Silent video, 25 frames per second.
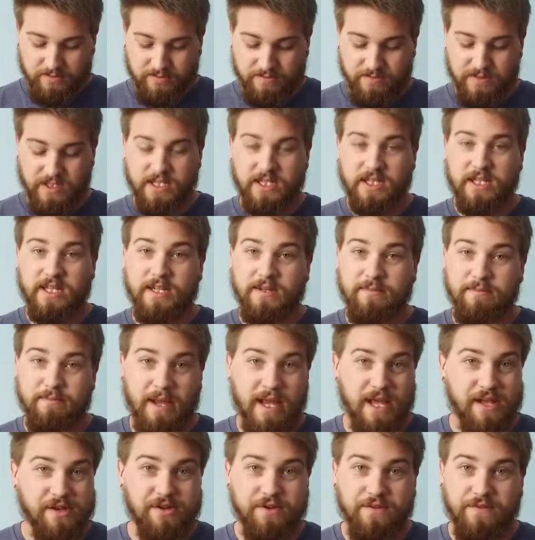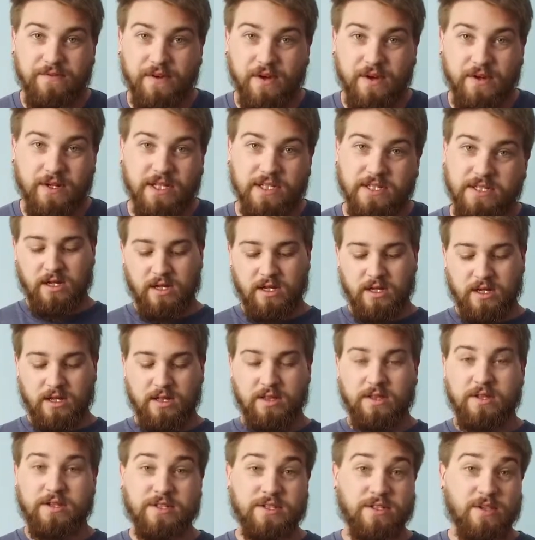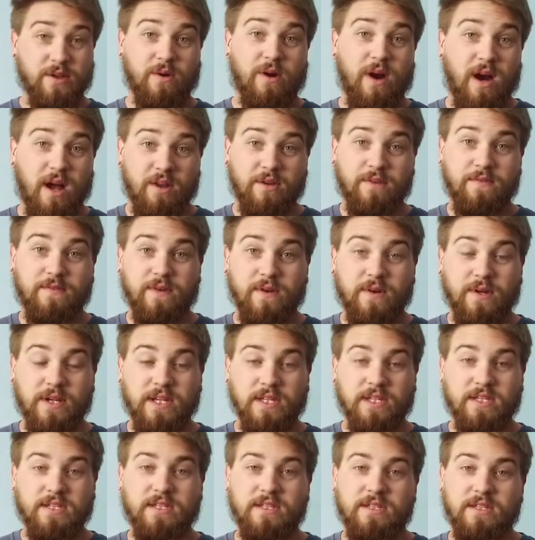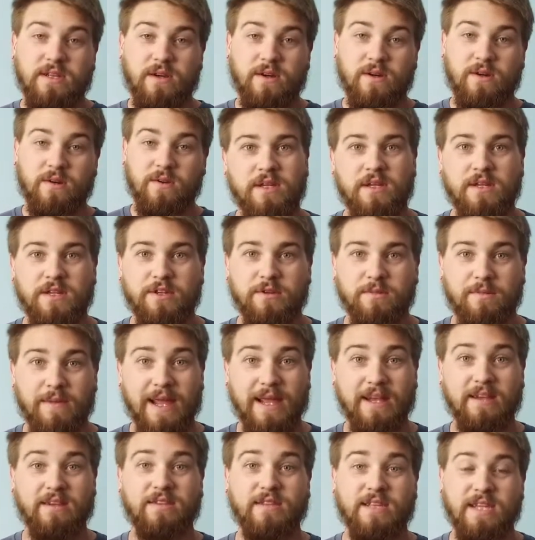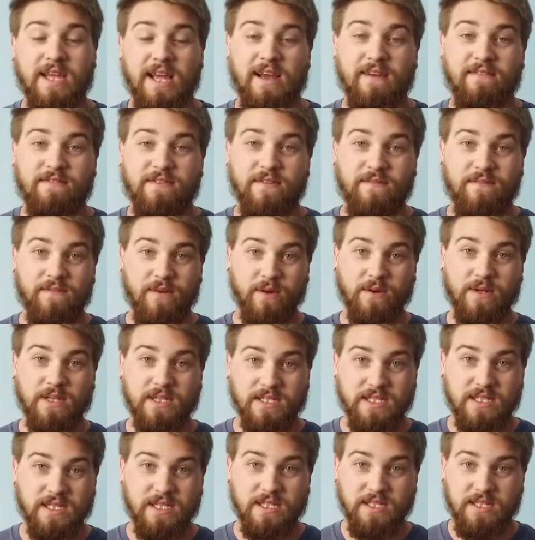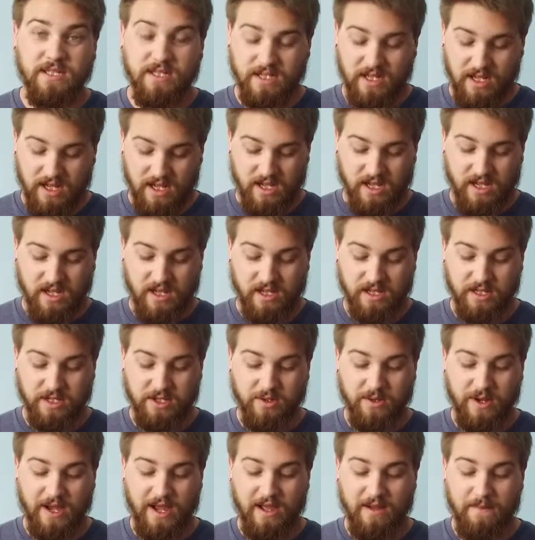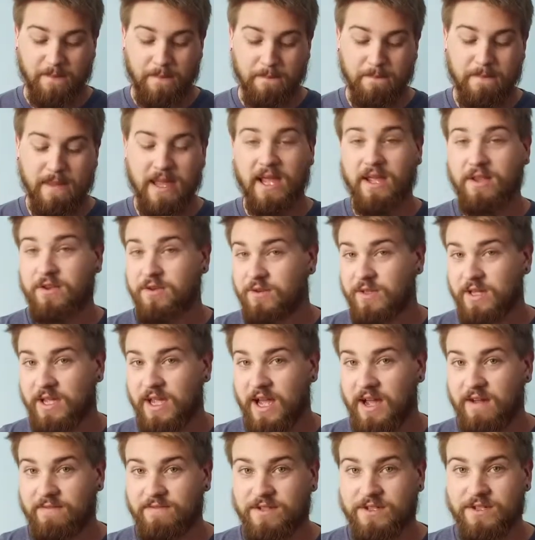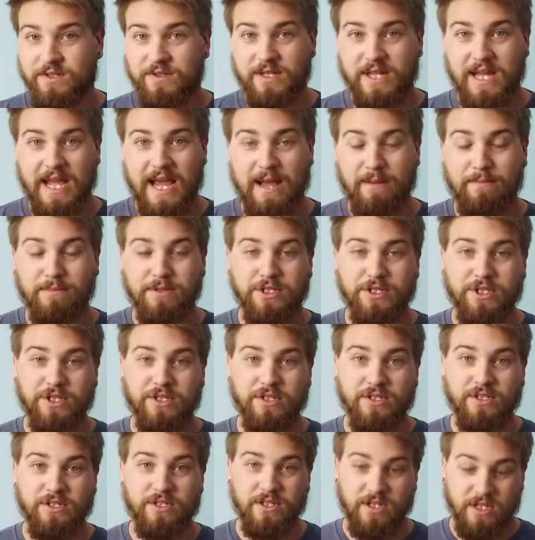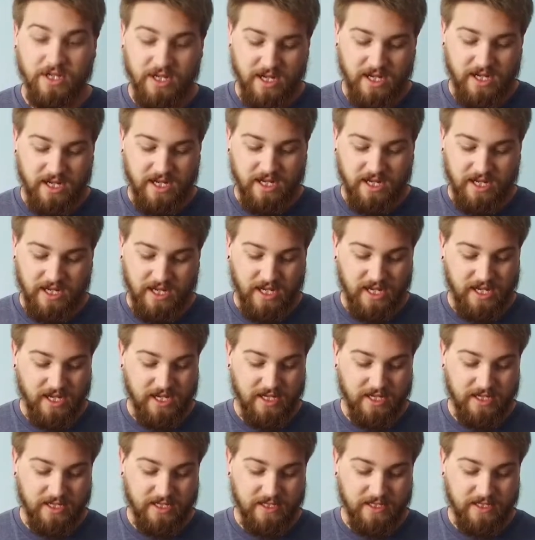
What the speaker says: then manual focus. There's no autofocus, so you manually have to focus it. Manually have to do the aperture, and